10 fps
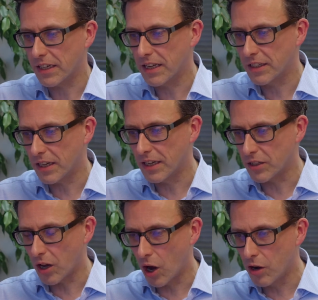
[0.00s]

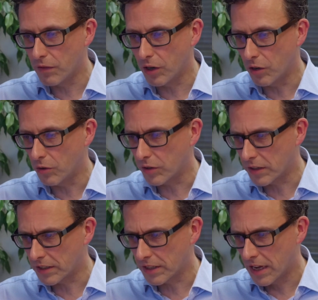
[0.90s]
It's
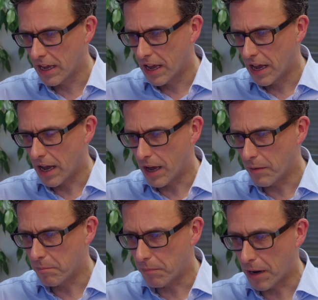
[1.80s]
overlooked
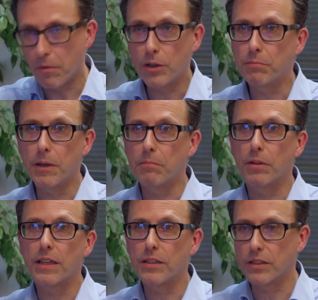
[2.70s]
by most
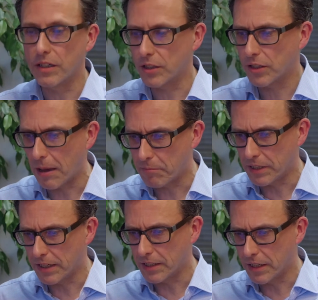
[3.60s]
people. They just
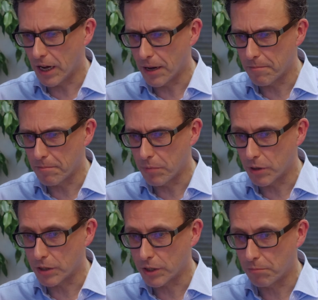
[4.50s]
accept it.
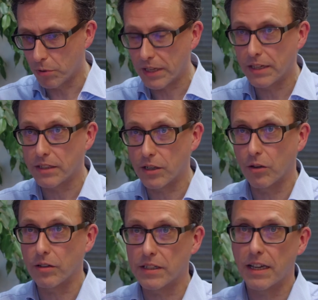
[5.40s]
But to put it into
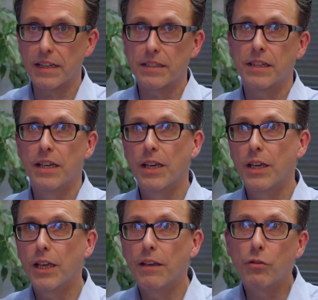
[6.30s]
context,
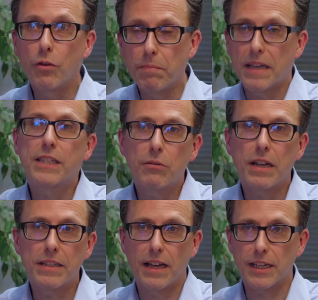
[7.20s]
if you're a basic
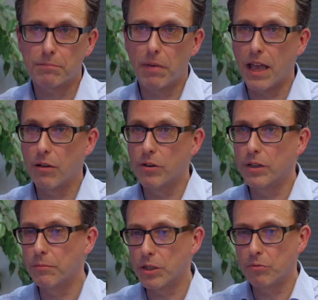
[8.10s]
rate taxpayer
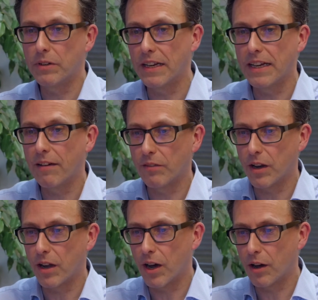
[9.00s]
earning between
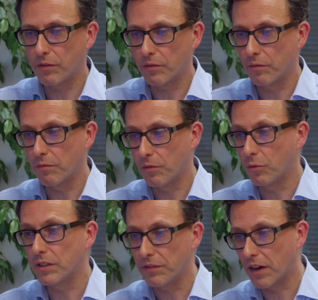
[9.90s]
£11,500 and
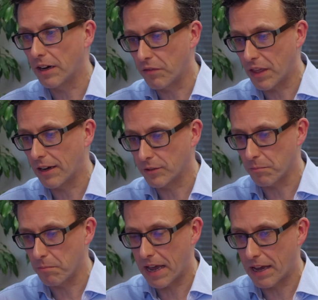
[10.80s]

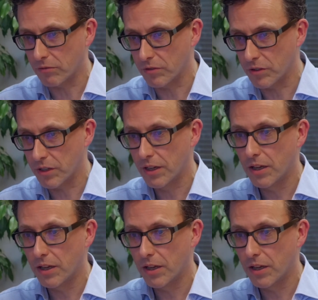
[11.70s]
£45,000,